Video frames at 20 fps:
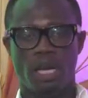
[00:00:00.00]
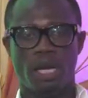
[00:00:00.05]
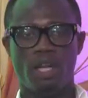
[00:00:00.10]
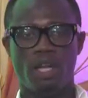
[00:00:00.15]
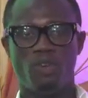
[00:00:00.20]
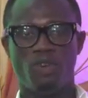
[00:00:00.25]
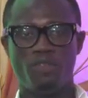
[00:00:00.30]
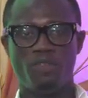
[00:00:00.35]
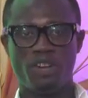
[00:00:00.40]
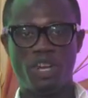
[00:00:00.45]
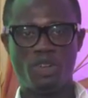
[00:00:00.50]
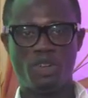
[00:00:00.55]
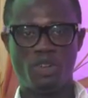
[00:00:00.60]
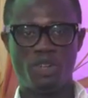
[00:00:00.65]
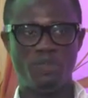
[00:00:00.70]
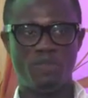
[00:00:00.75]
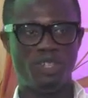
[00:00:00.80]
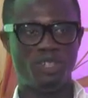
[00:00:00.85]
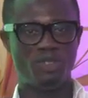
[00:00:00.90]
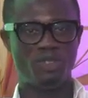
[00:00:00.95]
Hello, a very
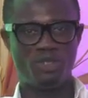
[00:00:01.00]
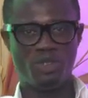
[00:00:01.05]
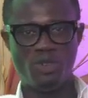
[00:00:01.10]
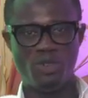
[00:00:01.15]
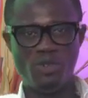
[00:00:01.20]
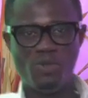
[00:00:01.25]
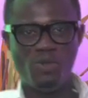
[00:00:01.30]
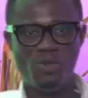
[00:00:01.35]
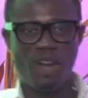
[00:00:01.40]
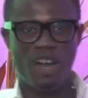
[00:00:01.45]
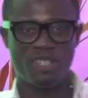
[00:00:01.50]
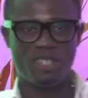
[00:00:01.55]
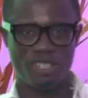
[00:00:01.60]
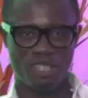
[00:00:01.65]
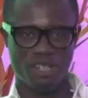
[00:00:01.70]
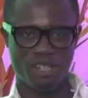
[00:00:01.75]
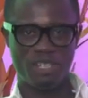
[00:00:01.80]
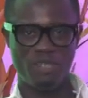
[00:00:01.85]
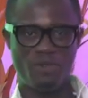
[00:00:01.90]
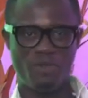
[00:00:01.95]
good evening to you, our
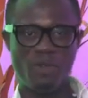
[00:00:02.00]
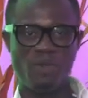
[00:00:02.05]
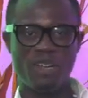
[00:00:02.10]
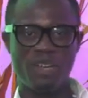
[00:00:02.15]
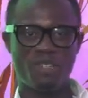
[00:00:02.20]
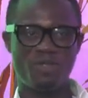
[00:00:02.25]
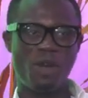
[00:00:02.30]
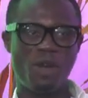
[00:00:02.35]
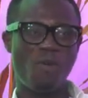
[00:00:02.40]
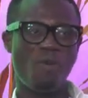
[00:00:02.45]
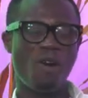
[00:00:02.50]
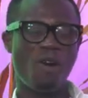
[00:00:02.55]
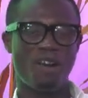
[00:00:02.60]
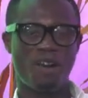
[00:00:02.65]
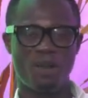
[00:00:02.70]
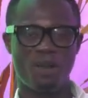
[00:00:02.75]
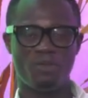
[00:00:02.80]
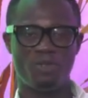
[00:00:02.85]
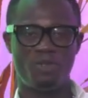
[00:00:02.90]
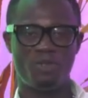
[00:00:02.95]
cherished viewers. You are
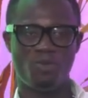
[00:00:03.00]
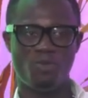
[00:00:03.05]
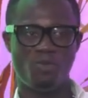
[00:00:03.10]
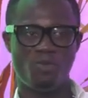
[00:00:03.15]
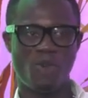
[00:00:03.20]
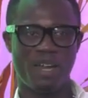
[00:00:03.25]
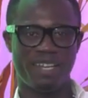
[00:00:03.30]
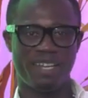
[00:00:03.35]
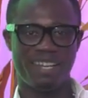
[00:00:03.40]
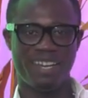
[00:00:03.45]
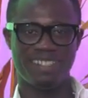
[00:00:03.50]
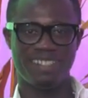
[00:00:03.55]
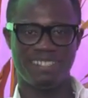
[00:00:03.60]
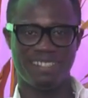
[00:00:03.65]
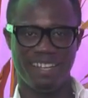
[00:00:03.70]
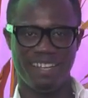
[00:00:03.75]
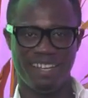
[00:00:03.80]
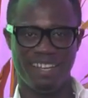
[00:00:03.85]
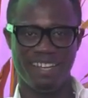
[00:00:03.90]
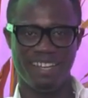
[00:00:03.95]
welcome to
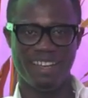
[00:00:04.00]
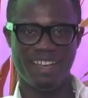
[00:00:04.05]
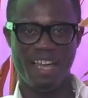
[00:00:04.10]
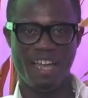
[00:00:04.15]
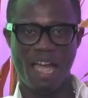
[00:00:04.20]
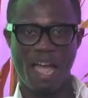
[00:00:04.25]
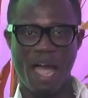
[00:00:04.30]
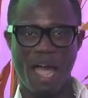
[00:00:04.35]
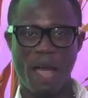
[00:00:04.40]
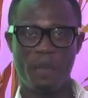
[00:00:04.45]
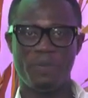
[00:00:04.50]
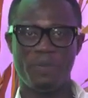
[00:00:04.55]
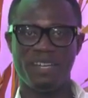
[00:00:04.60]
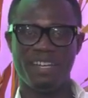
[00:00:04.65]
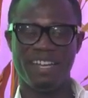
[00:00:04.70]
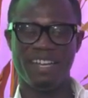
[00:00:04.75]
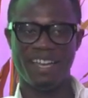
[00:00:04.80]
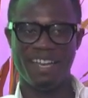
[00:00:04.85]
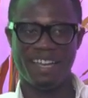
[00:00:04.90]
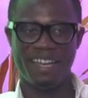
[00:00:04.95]
Wednesday,
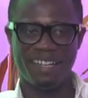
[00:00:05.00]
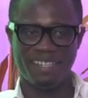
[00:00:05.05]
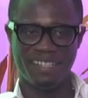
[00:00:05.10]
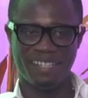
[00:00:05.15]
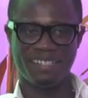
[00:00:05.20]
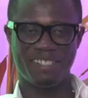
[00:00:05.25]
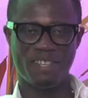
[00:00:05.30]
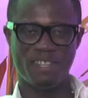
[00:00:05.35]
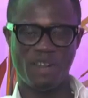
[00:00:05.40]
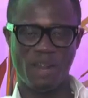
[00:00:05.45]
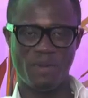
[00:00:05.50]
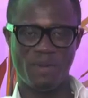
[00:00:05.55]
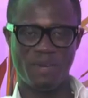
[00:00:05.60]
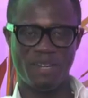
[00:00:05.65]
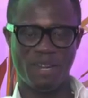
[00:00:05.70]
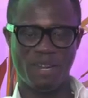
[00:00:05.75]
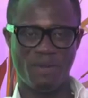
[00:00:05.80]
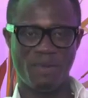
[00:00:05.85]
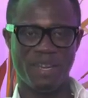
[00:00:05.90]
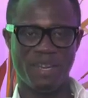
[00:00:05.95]
happening here at Destiny
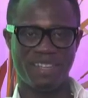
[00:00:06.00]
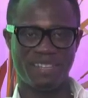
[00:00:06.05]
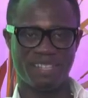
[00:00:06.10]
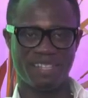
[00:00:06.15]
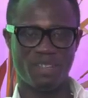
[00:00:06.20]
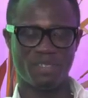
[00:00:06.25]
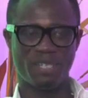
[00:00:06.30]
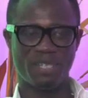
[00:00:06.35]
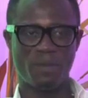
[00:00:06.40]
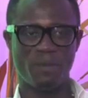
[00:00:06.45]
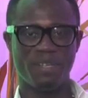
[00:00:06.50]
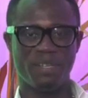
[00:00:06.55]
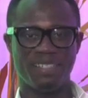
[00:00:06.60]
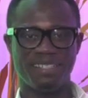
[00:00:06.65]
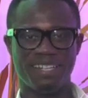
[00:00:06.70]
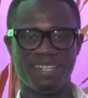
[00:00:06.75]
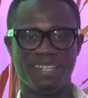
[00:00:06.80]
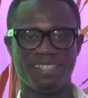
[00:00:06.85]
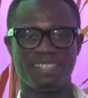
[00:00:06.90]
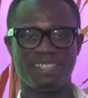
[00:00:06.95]
Arena, Makers House Chapel
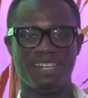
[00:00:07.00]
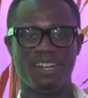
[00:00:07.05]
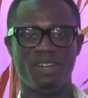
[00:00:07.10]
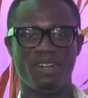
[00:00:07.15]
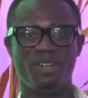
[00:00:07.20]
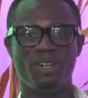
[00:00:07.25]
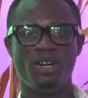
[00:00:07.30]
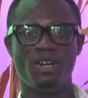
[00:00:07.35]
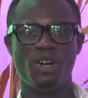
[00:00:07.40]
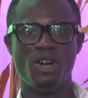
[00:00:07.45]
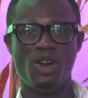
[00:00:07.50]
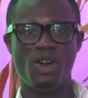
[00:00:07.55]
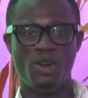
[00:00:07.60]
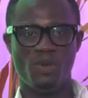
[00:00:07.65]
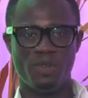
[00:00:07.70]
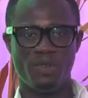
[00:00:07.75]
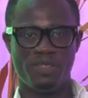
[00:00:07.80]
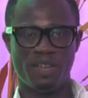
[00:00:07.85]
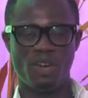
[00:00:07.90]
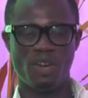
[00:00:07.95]
International.
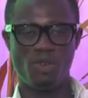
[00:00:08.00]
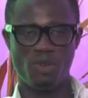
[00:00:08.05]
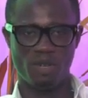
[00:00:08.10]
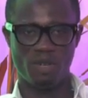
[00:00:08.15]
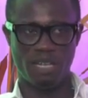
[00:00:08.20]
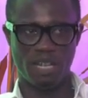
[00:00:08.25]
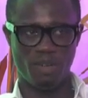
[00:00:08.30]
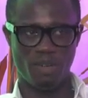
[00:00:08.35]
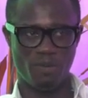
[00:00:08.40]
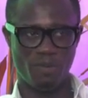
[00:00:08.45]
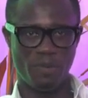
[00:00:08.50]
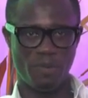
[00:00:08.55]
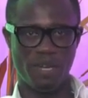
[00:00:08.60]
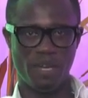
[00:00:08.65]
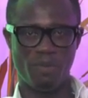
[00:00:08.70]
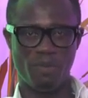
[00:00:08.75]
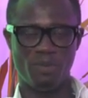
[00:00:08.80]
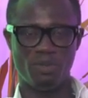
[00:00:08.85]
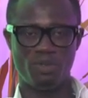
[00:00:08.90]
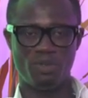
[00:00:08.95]
We thank God that you've been
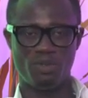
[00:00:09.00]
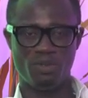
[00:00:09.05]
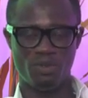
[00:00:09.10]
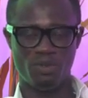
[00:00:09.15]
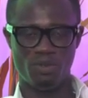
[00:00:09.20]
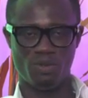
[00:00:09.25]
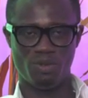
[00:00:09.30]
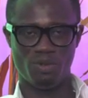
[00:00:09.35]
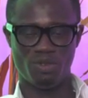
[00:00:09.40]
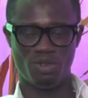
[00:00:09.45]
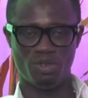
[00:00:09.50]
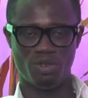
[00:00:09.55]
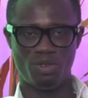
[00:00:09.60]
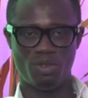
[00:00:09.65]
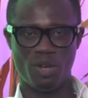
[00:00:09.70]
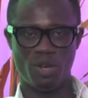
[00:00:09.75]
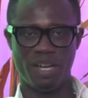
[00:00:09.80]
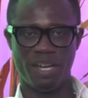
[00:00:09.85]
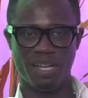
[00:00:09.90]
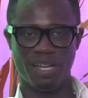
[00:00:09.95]
able to
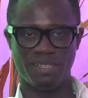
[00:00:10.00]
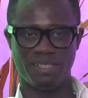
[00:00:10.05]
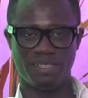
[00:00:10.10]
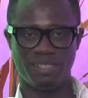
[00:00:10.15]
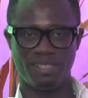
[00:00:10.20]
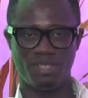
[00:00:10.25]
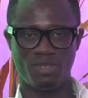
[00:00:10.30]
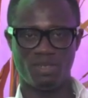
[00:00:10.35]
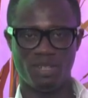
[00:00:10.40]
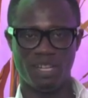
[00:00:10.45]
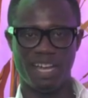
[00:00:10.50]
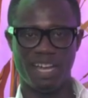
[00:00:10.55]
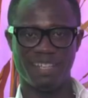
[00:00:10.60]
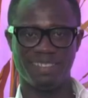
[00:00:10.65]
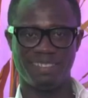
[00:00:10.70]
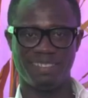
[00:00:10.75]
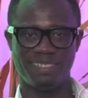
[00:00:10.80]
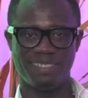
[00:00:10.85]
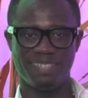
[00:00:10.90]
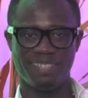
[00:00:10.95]
join us tonight.